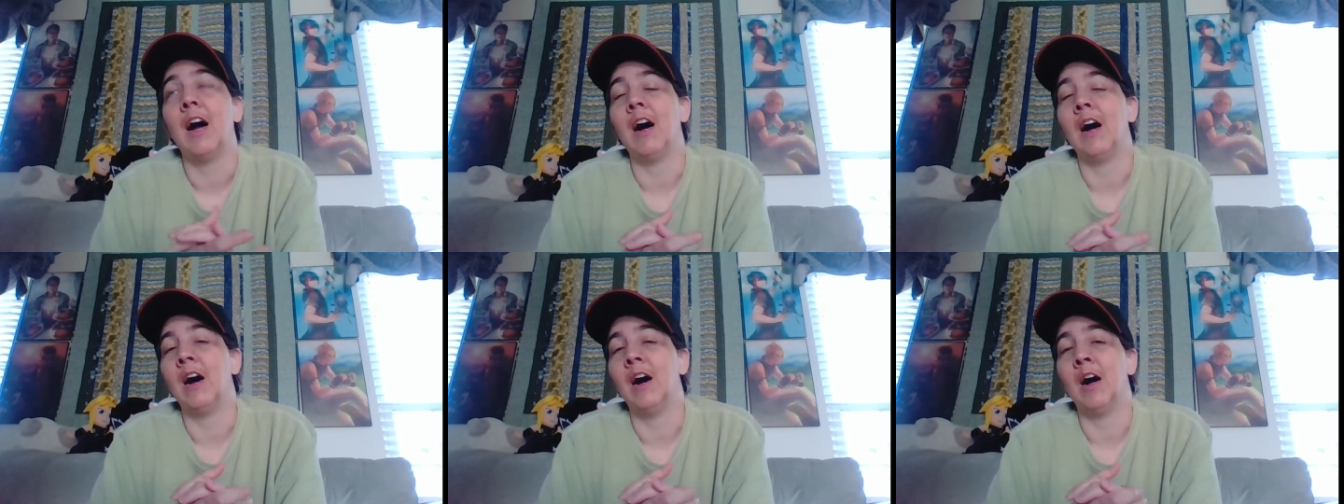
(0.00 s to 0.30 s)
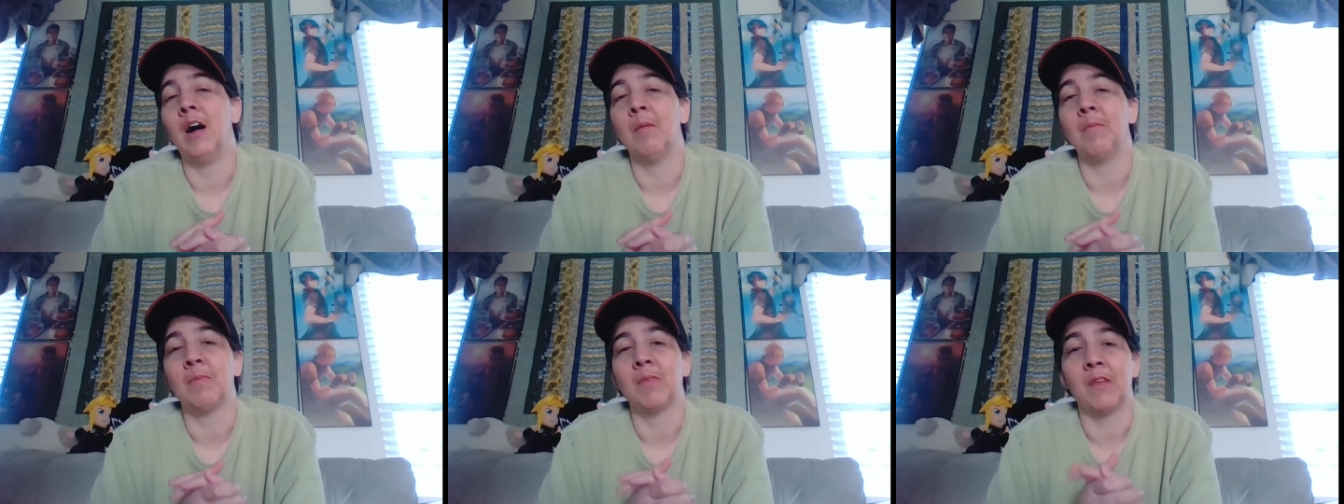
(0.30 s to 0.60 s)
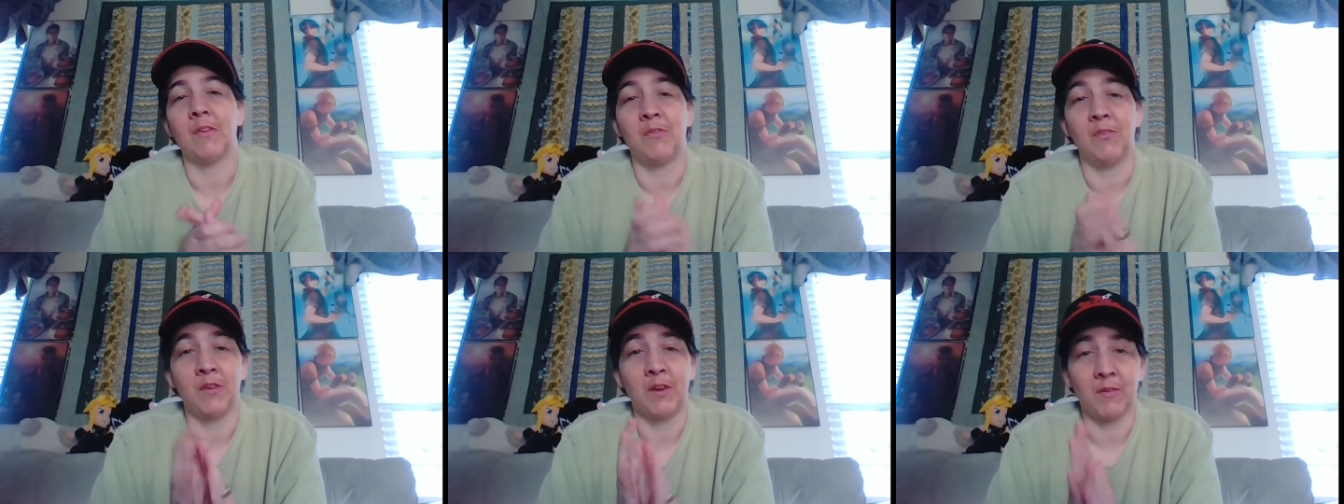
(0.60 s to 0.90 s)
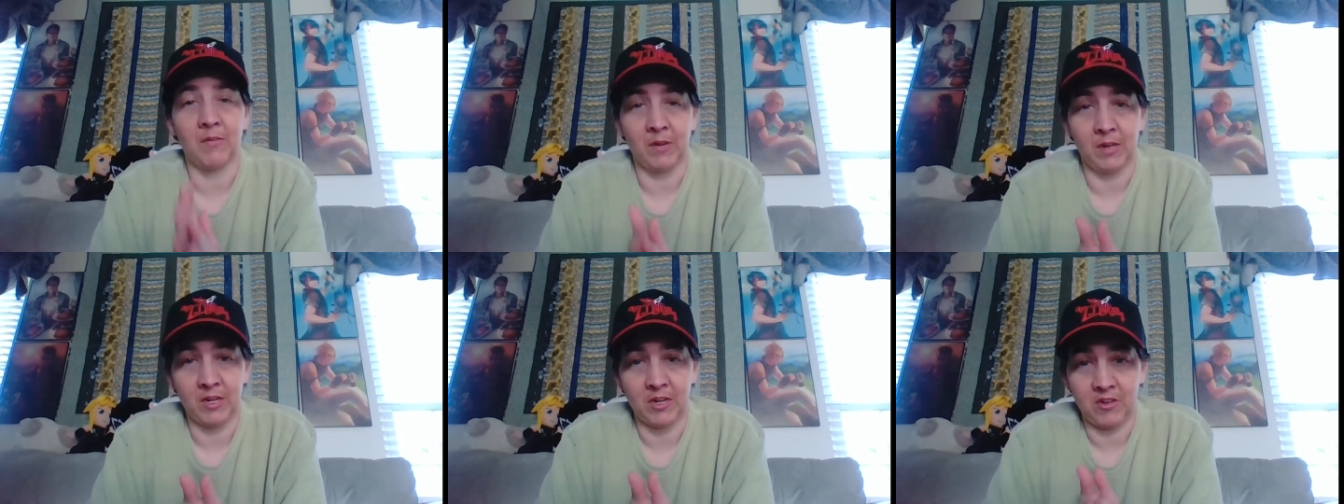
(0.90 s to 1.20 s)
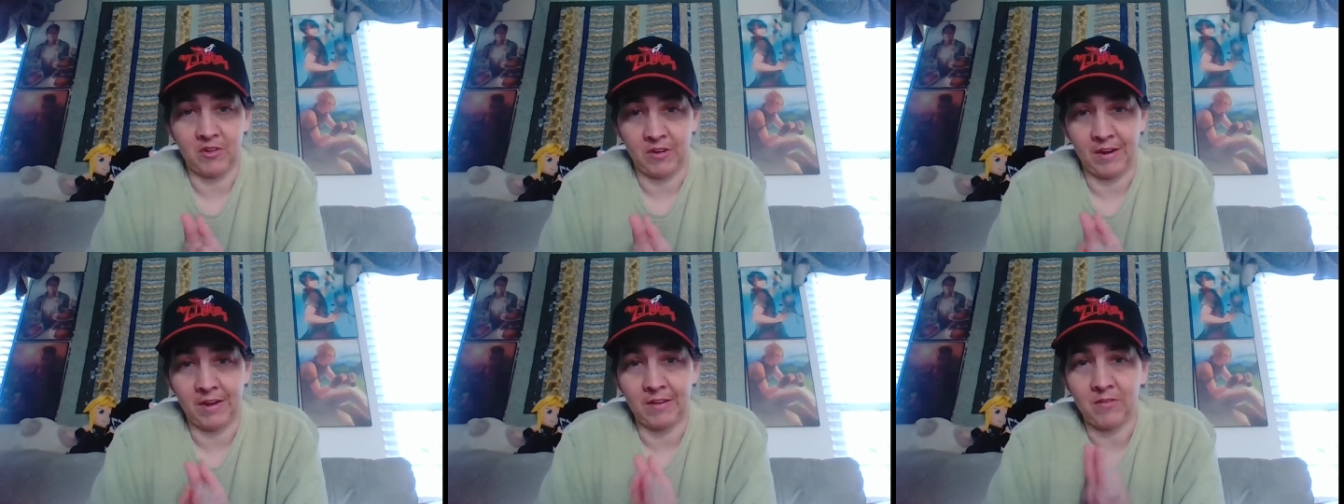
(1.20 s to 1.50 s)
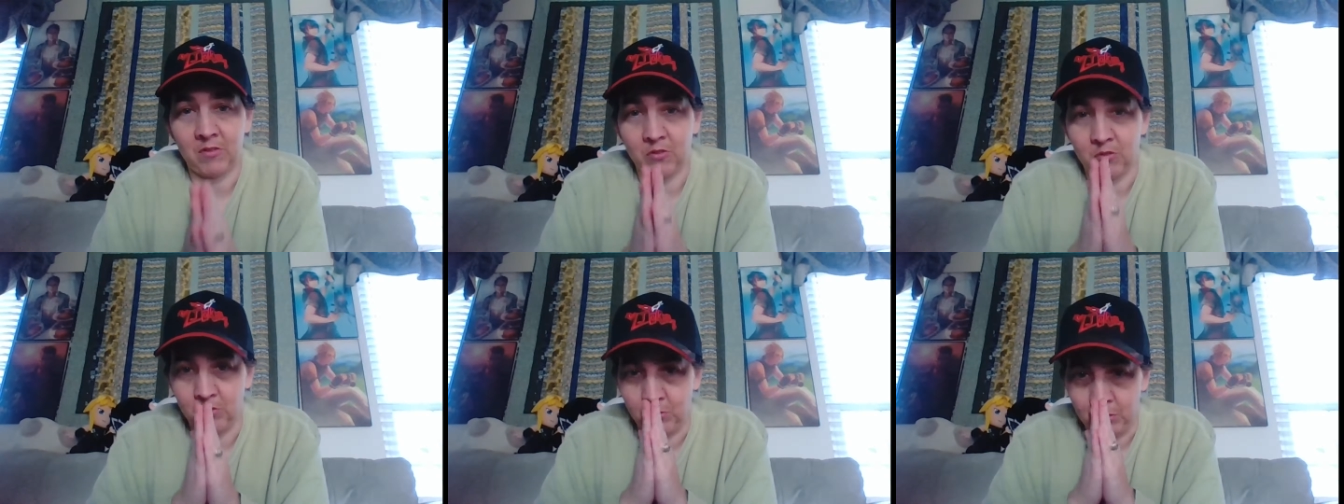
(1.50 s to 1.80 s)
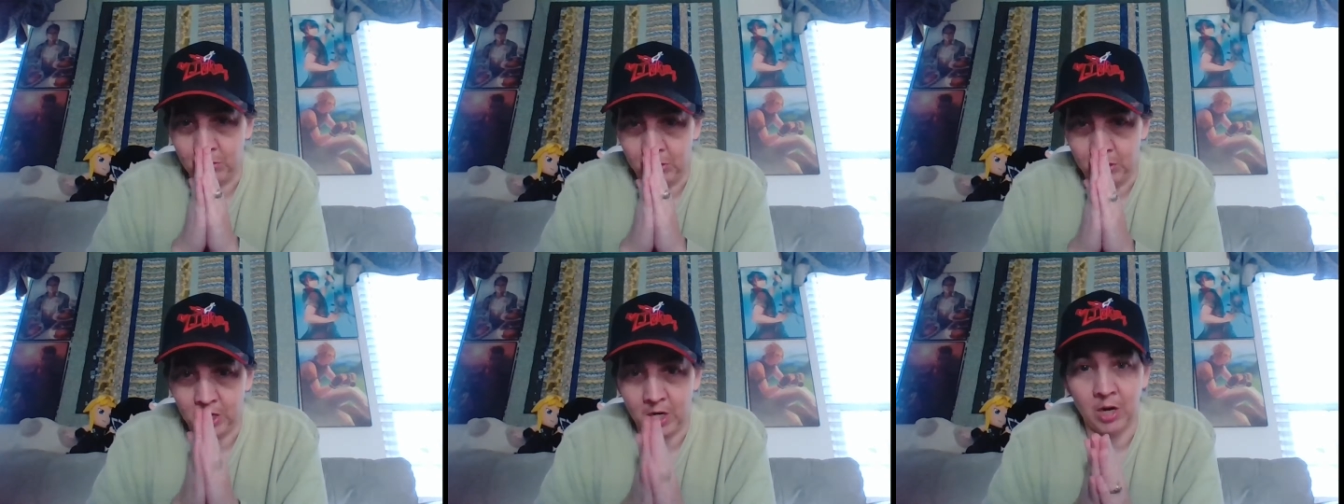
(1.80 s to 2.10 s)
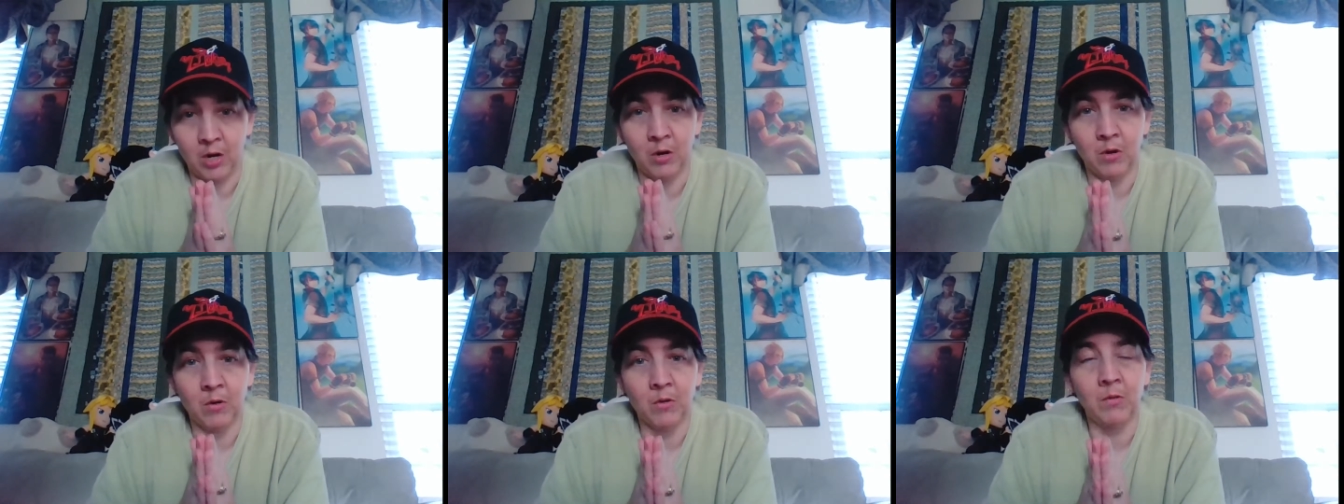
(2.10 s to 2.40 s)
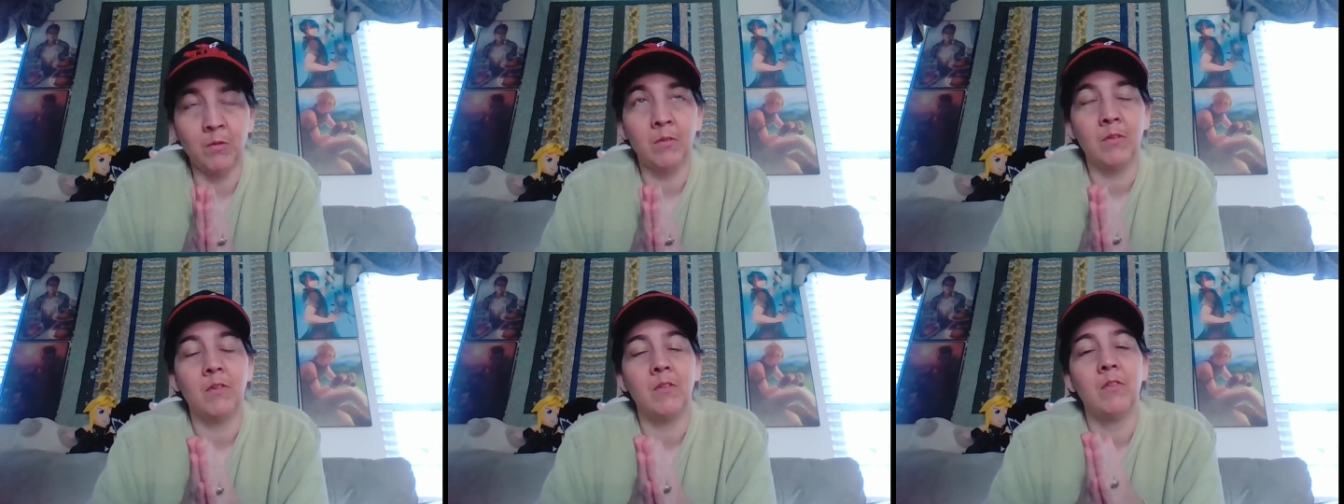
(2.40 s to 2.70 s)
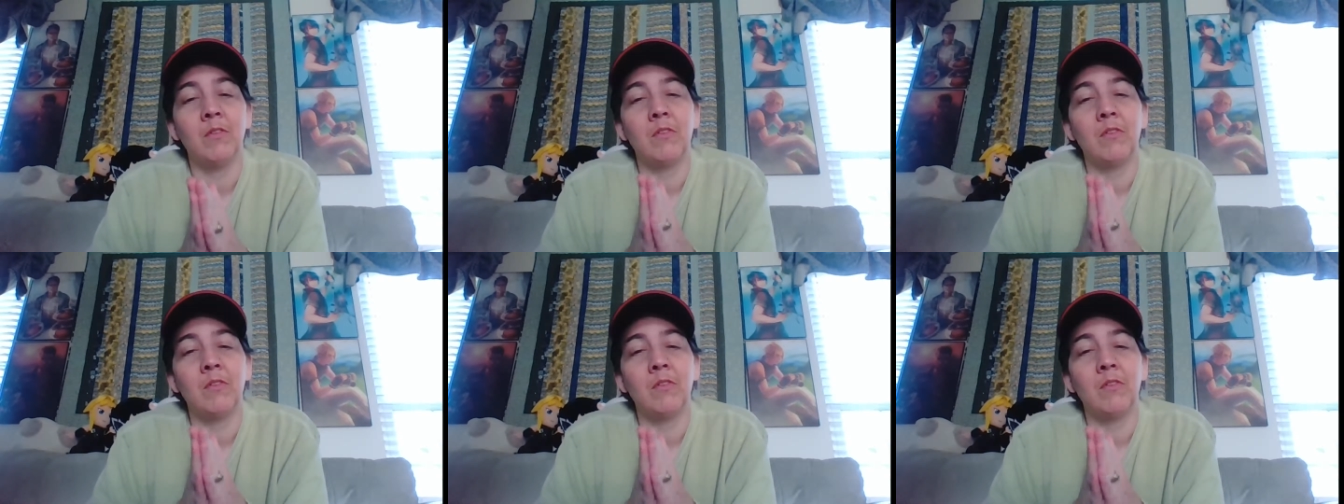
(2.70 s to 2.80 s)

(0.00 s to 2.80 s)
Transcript: If you ever get a chance to go